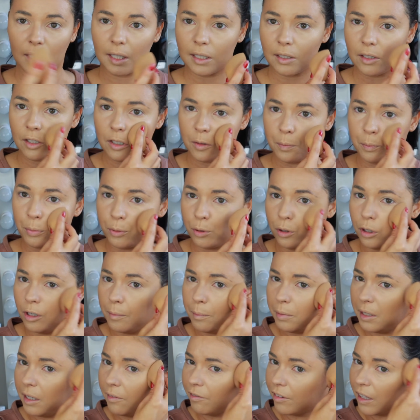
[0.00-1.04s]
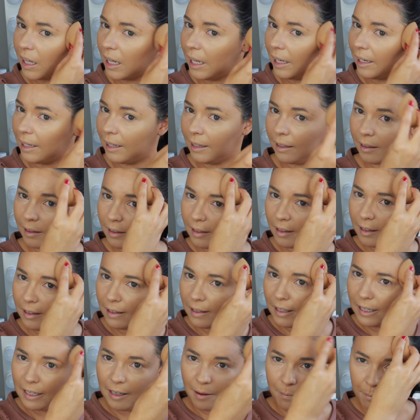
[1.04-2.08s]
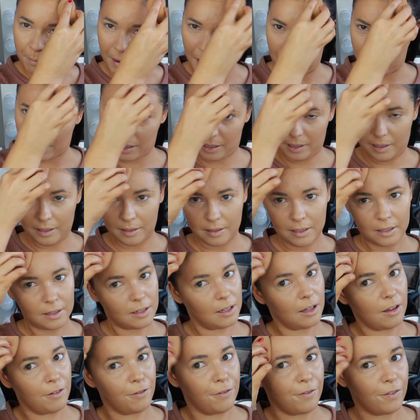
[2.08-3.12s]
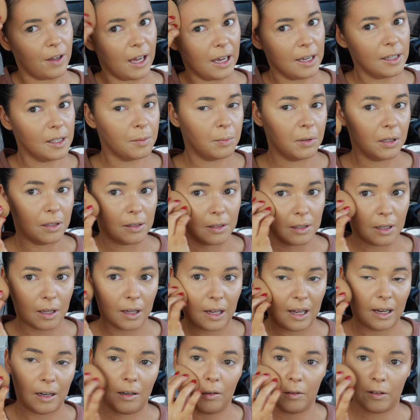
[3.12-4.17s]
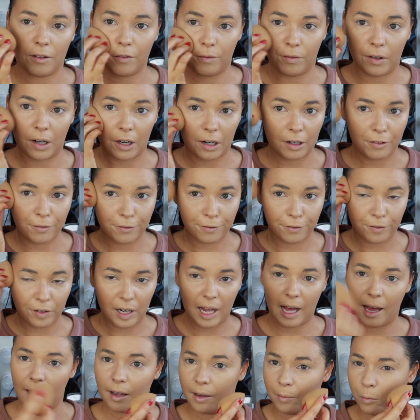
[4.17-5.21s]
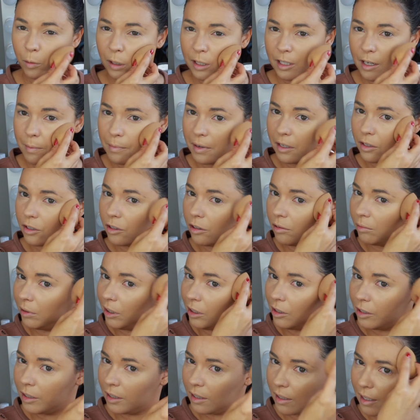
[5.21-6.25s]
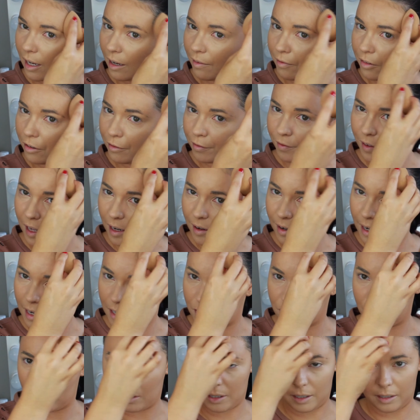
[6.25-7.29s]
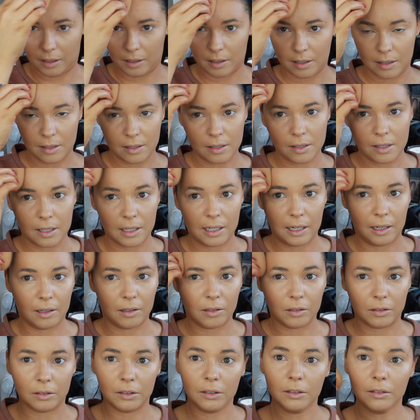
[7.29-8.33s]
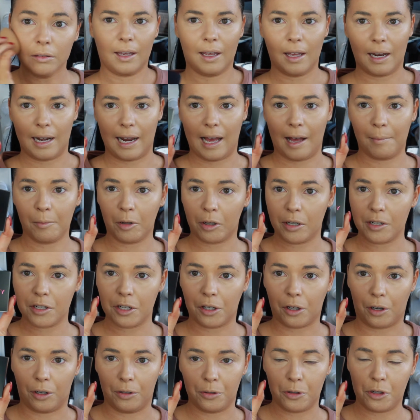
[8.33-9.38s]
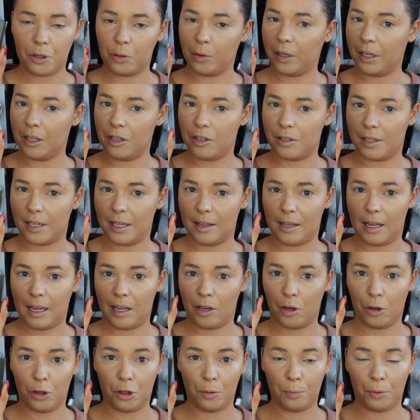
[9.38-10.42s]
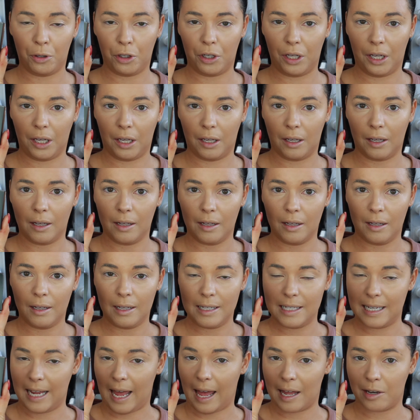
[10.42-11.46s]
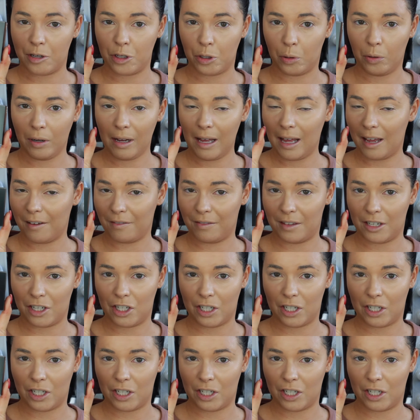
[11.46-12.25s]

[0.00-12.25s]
It's just brought a bit of colour back into the face because it can look very flat and one-dimensional when you just have your foundation and concealer on. Now I'm going to contour using the Huda Beauty Tantour. I have the